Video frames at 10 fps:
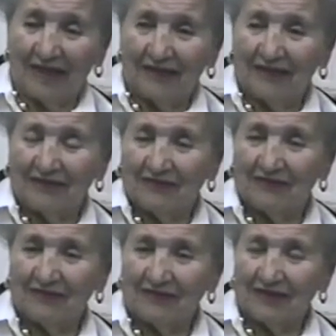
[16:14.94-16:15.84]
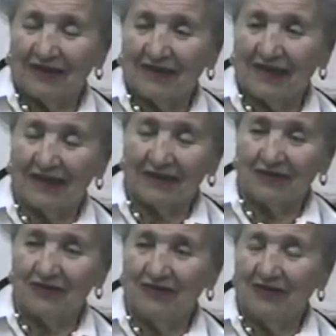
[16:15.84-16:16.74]
man
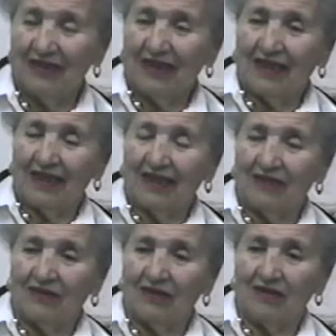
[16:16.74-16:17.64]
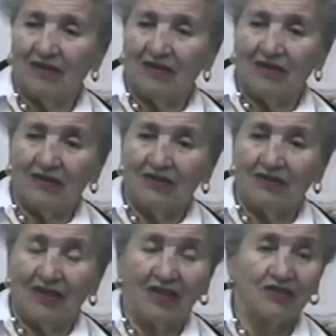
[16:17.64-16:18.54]
character. And
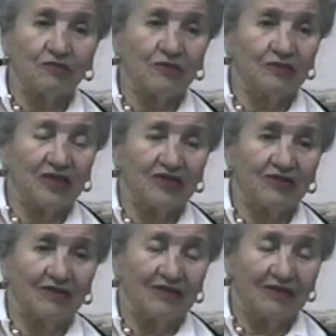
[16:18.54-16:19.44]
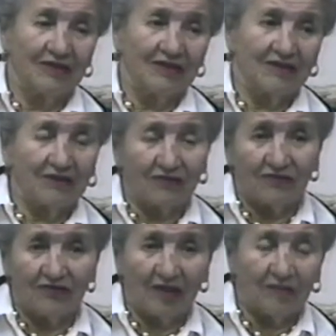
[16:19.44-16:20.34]
she asked permission
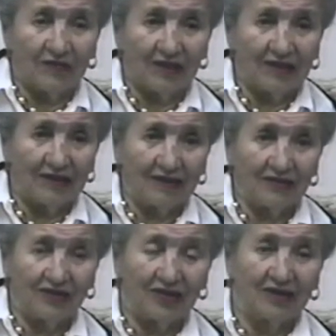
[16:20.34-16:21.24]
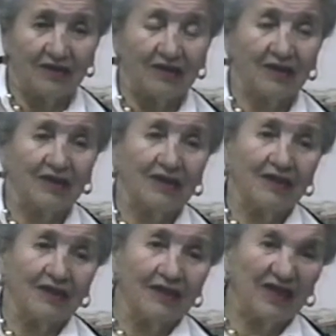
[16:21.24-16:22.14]
to separate and she
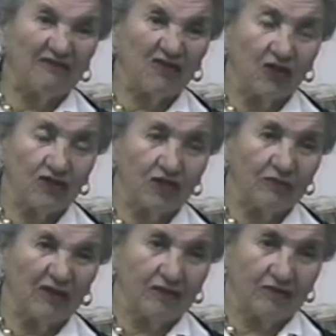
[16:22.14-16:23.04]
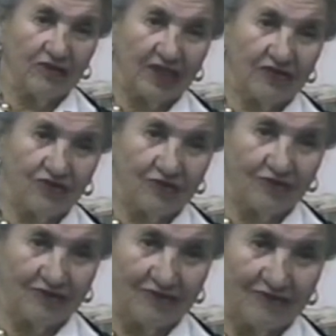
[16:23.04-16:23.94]
left Russia with her 10
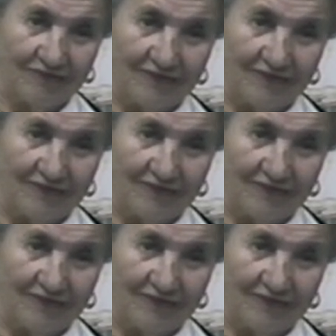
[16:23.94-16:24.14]
children